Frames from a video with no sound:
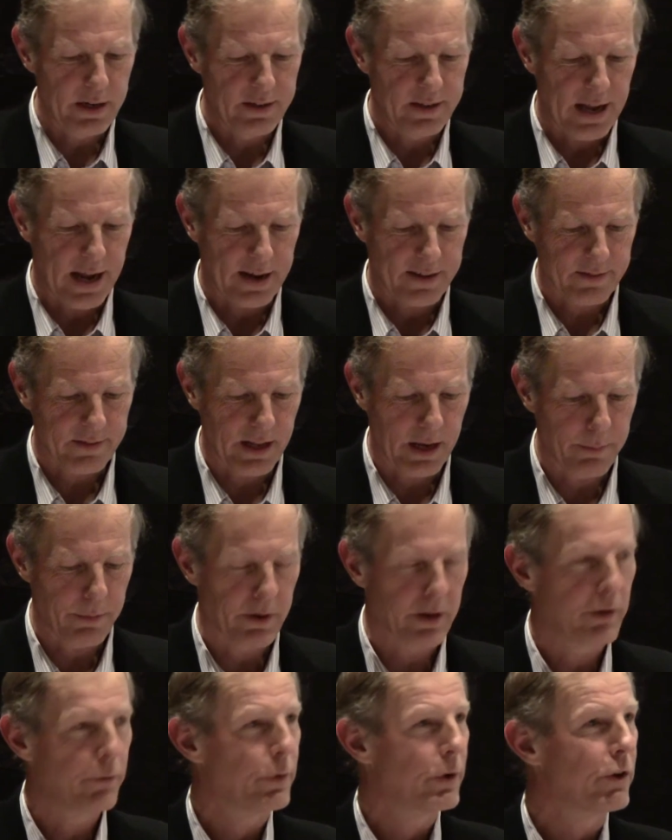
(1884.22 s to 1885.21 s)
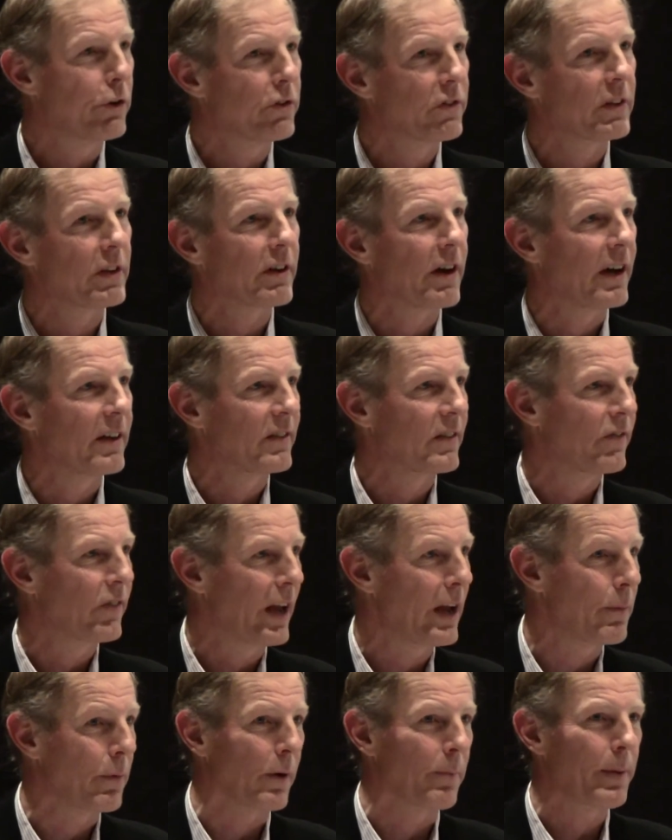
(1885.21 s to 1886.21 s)
untax labor, you reduce the cost of
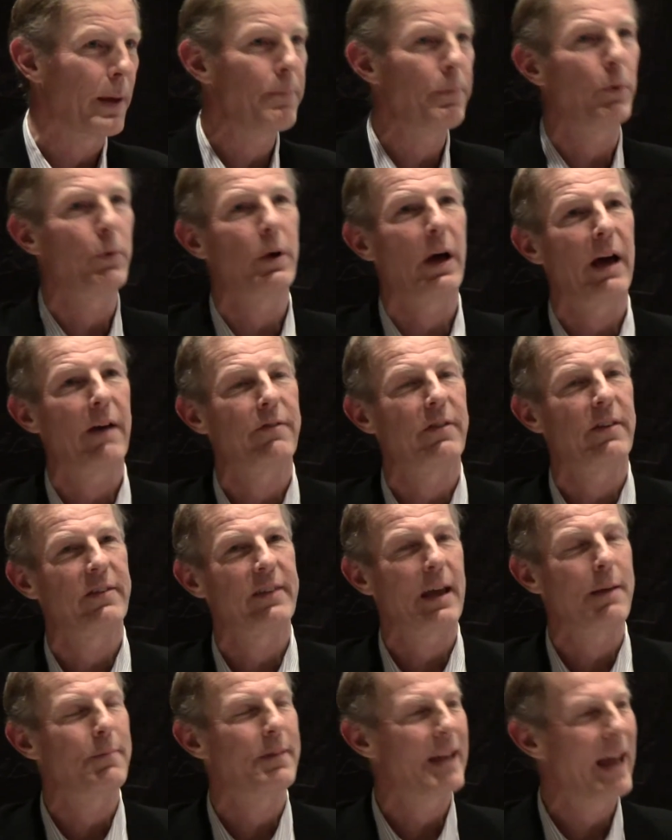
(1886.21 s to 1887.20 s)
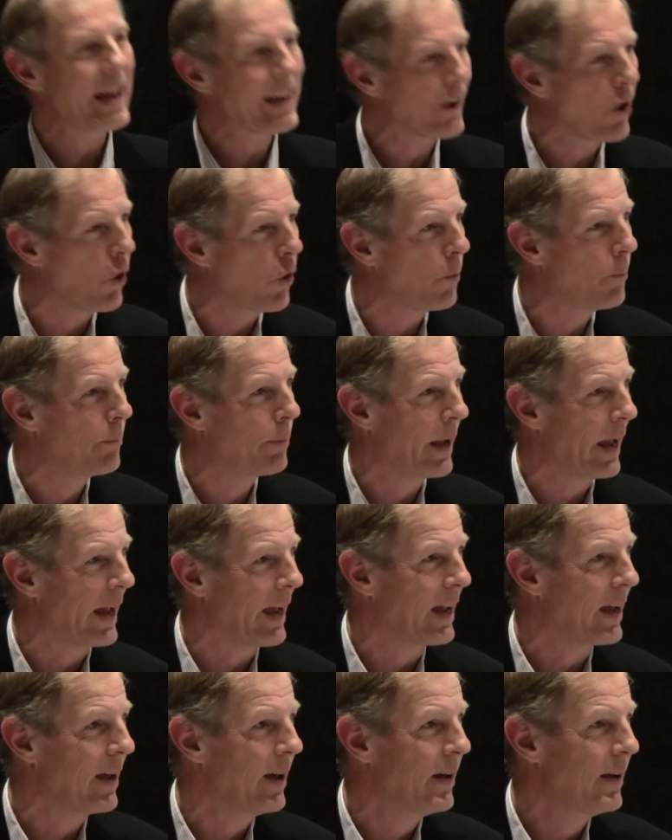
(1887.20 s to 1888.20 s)
labor. People will have the same take-home
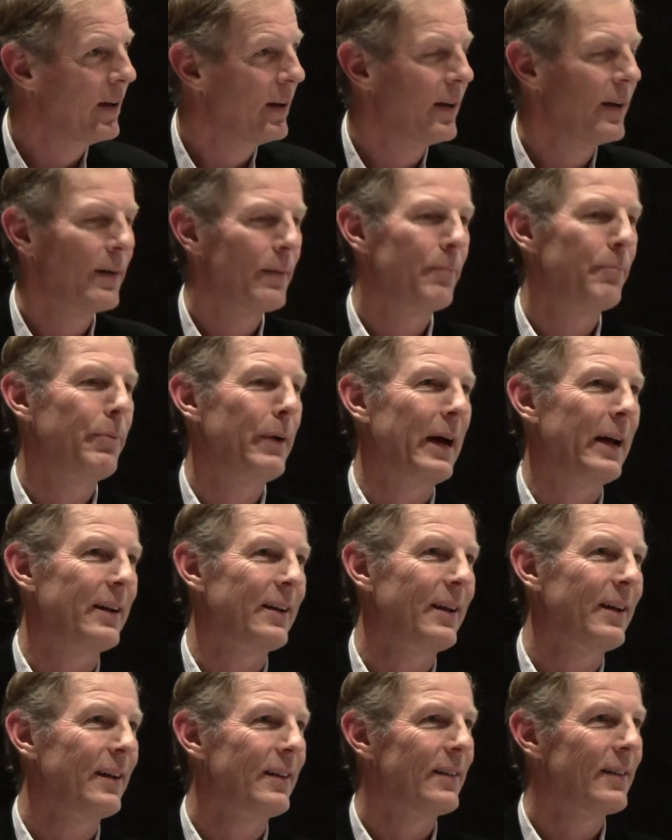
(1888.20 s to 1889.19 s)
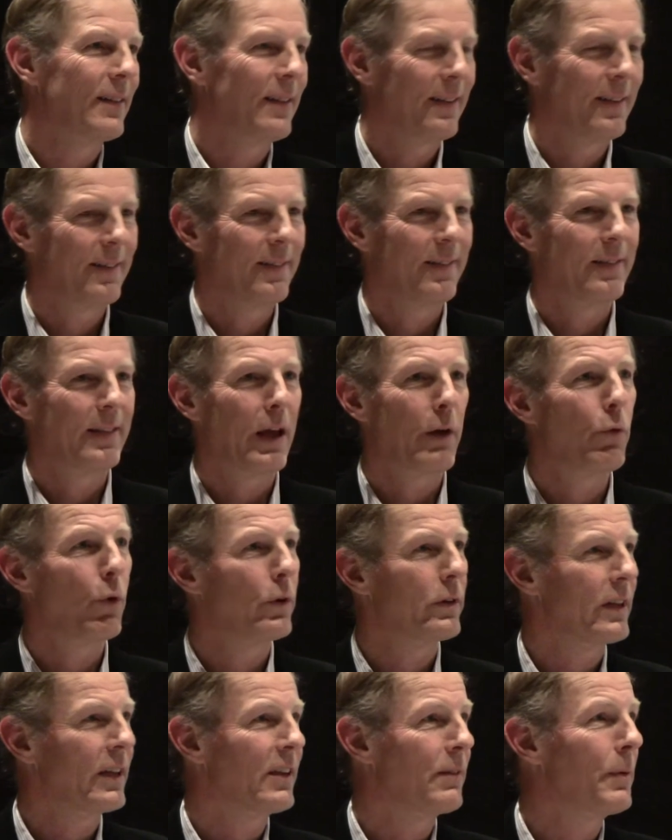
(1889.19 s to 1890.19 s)
pay, but they
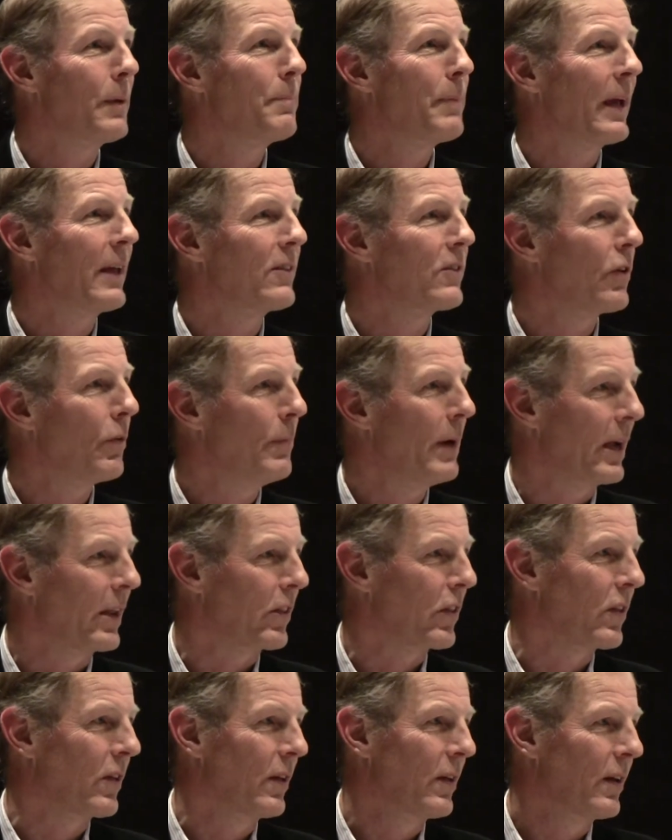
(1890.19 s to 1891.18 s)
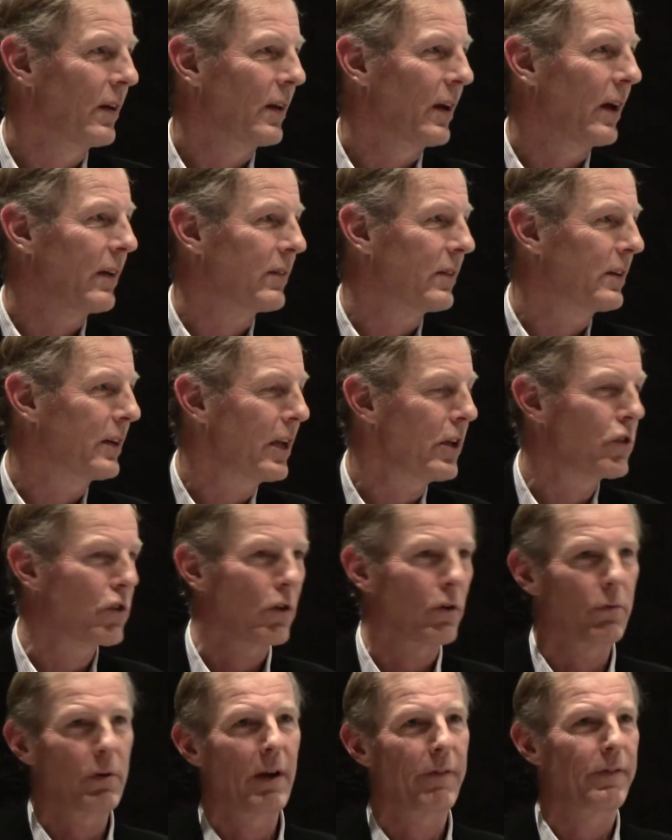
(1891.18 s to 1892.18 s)
won't need to be paid so much. As a
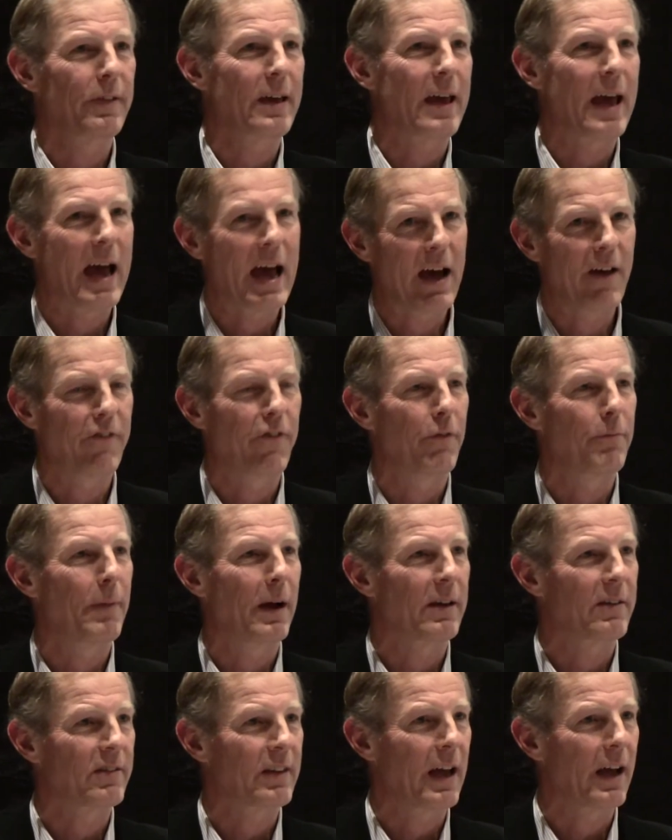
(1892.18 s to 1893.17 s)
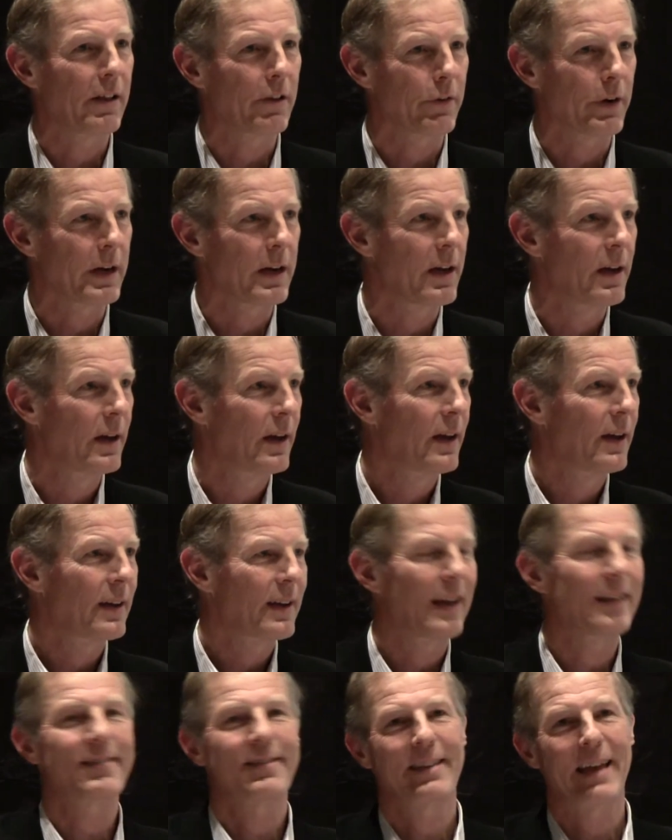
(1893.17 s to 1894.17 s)
teacher, roughly half of my salary
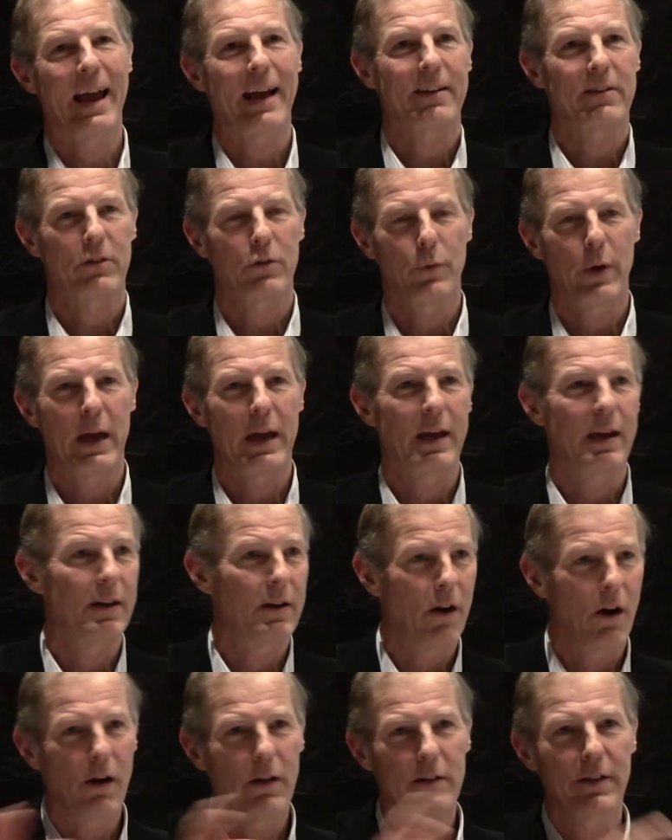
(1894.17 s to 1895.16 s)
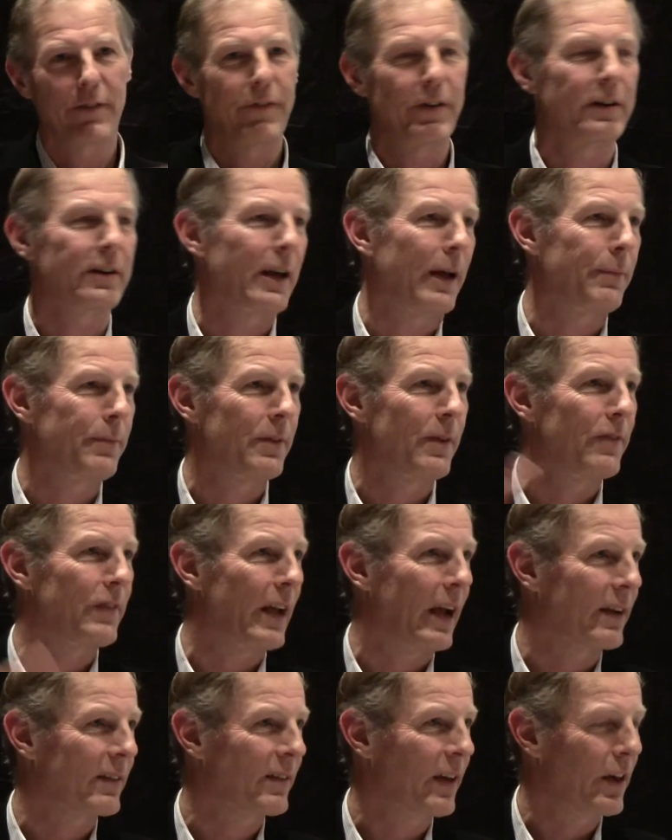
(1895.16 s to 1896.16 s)
gets taxed away in all different types
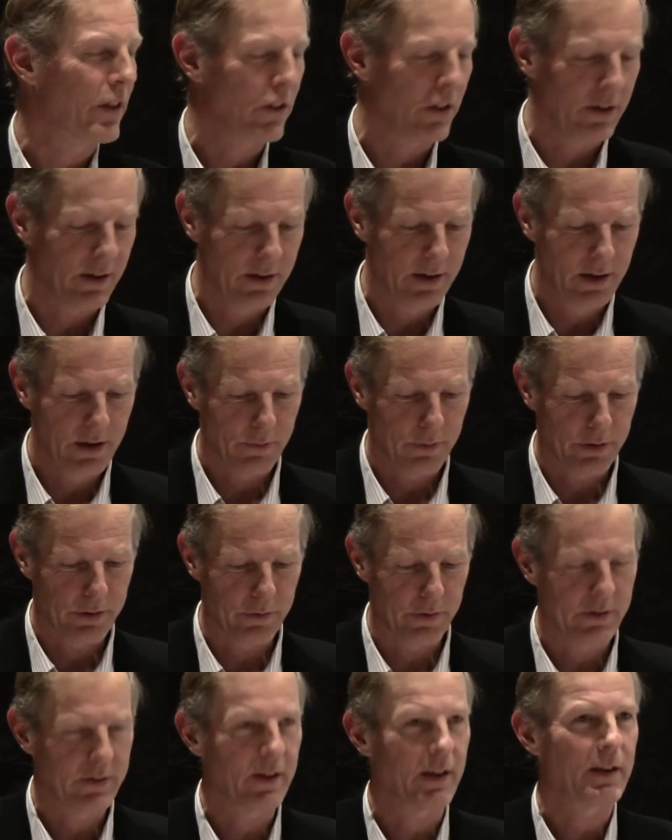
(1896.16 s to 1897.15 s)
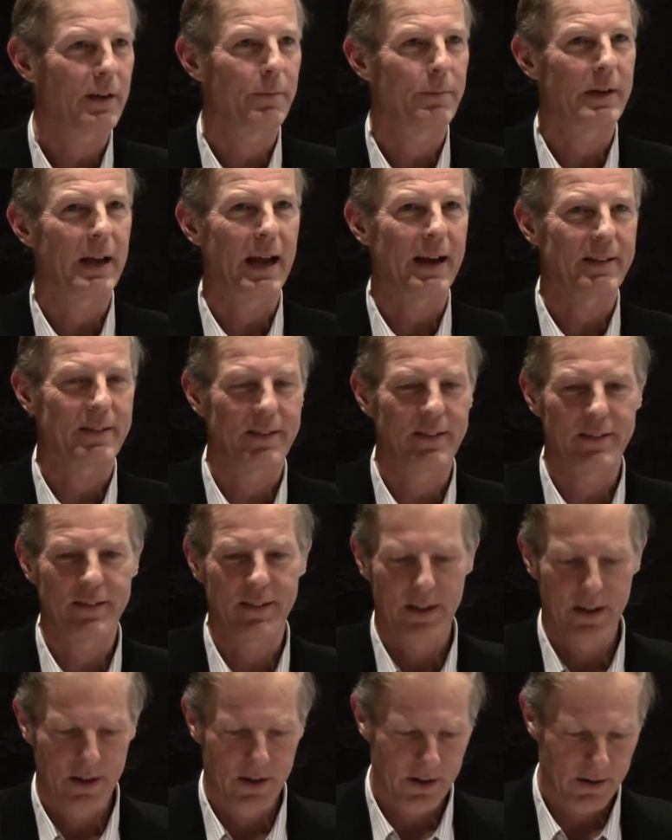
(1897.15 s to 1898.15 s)
of taxation, whether it's income
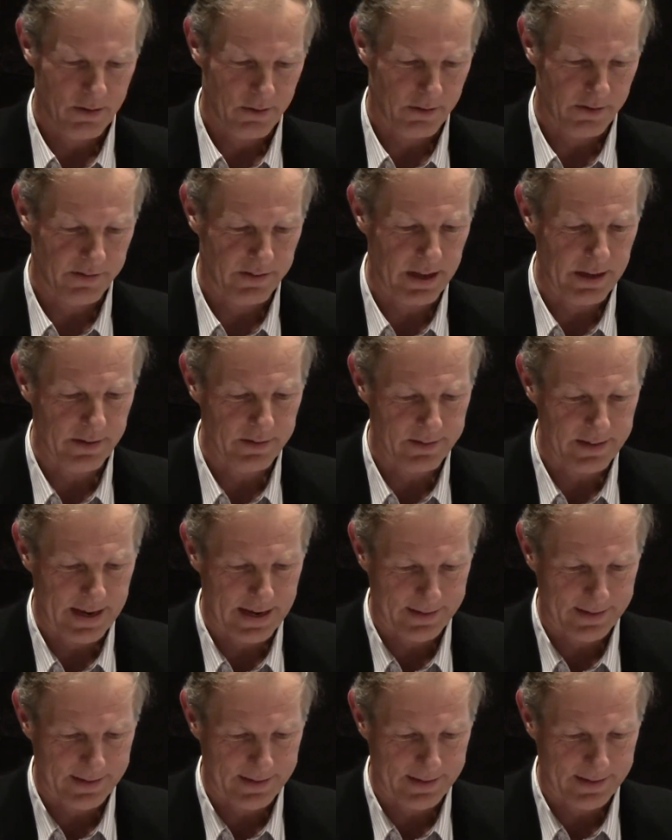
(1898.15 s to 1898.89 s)
taxes or sales